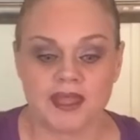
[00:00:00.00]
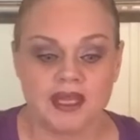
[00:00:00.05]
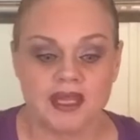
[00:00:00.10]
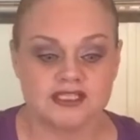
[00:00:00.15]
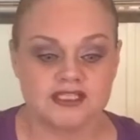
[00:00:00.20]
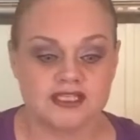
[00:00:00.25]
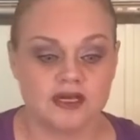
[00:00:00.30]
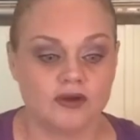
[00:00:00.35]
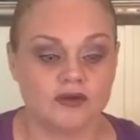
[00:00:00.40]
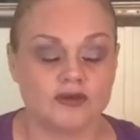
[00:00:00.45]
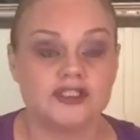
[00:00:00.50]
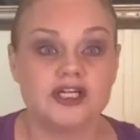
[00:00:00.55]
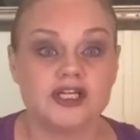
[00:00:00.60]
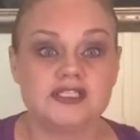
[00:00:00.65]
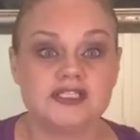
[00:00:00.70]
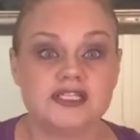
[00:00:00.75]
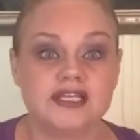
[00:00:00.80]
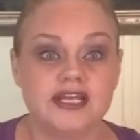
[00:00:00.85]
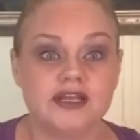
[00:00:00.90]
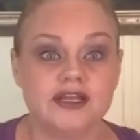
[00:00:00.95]
So
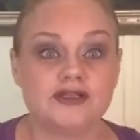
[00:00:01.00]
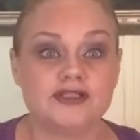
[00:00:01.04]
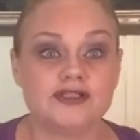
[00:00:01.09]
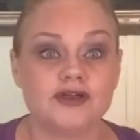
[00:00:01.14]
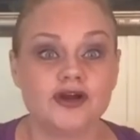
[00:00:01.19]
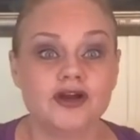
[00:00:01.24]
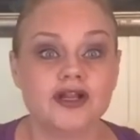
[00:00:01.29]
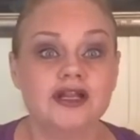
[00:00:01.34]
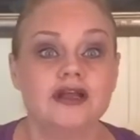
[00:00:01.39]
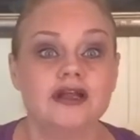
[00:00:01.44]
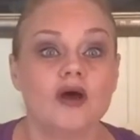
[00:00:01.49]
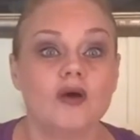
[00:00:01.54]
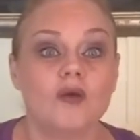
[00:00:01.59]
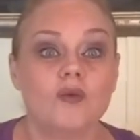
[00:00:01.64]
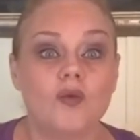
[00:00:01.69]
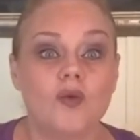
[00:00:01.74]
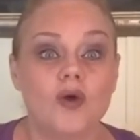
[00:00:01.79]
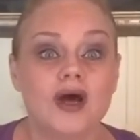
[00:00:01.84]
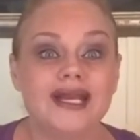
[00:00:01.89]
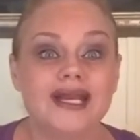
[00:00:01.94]
just to get you started,
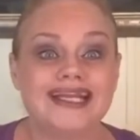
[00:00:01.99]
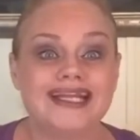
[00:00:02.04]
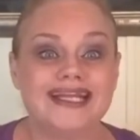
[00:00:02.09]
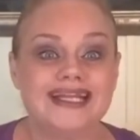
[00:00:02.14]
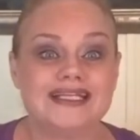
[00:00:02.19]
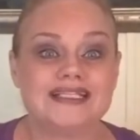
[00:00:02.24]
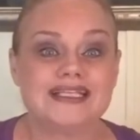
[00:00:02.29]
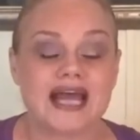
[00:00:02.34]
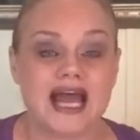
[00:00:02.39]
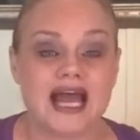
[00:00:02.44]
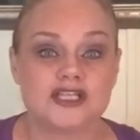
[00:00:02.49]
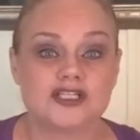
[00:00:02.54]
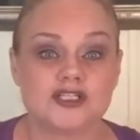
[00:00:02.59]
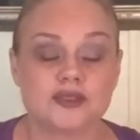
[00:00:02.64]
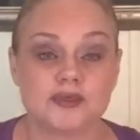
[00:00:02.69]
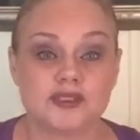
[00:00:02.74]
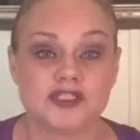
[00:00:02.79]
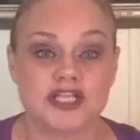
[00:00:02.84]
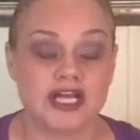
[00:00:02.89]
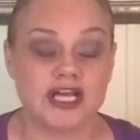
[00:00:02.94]
what is astral
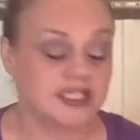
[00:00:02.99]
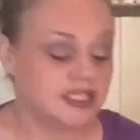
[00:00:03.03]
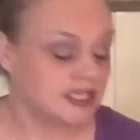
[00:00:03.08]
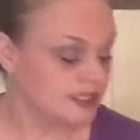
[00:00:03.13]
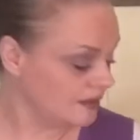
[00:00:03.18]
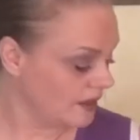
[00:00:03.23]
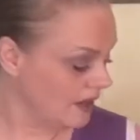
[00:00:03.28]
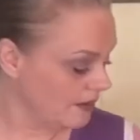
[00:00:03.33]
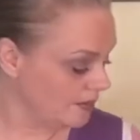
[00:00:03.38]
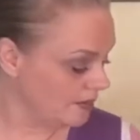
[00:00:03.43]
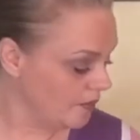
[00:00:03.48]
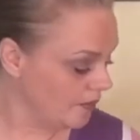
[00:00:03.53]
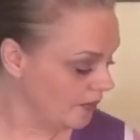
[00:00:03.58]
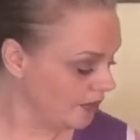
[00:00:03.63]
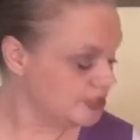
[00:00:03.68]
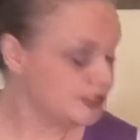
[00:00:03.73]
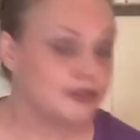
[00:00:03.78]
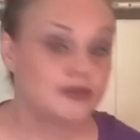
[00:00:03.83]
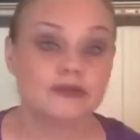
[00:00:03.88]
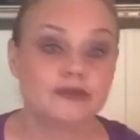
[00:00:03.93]
projection? I'm
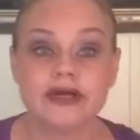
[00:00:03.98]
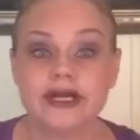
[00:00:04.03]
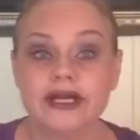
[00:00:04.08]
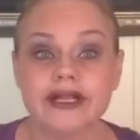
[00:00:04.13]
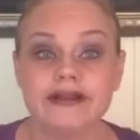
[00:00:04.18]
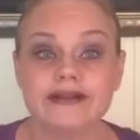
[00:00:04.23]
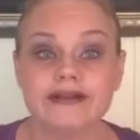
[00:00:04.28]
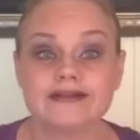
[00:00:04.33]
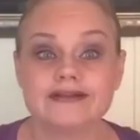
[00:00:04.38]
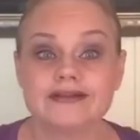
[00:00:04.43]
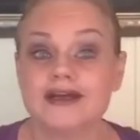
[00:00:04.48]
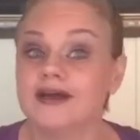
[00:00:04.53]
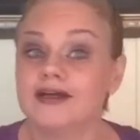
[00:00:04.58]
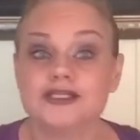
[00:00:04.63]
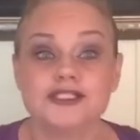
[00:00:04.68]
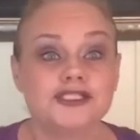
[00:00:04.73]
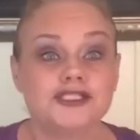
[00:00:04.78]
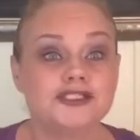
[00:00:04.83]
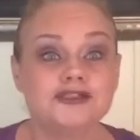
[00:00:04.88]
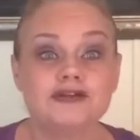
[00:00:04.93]
going to read it
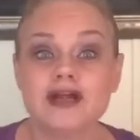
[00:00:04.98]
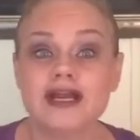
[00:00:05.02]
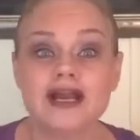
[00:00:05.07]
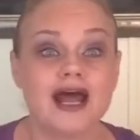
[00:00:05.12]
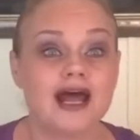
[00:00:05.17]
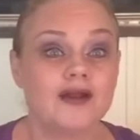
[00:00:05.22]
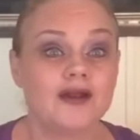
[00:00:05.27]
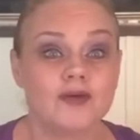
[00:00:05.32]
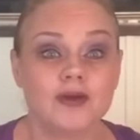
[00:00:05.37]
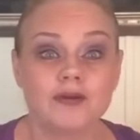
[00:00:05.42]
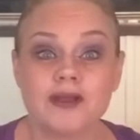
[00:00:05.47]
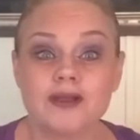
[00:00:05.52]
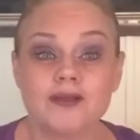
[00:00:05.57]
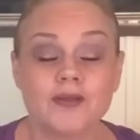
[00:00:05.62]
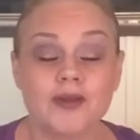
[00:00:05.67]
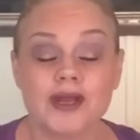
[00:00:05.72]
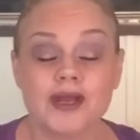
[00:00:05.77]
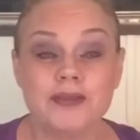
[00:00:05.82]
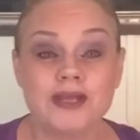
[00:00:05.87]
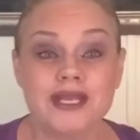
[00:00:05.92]
straight out of
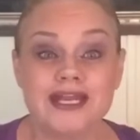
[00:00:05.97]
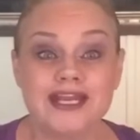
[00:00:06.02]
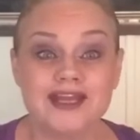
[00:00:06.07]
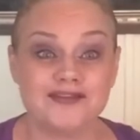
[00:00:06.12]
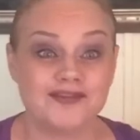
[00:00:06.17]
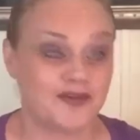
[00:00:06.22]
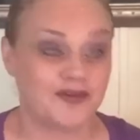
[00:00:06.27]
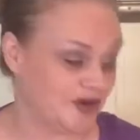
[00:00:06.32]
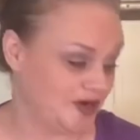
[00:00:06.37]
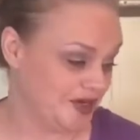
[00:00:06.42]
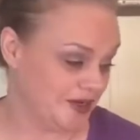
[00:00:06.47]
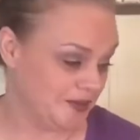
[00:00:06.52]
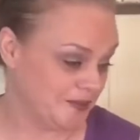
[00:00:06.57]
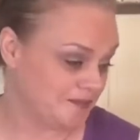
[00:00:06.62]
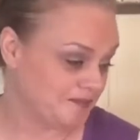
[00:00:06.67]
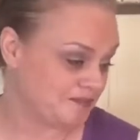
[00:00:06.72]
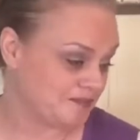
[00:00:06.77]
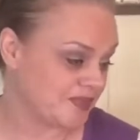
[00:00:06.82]
Wikipedia for you.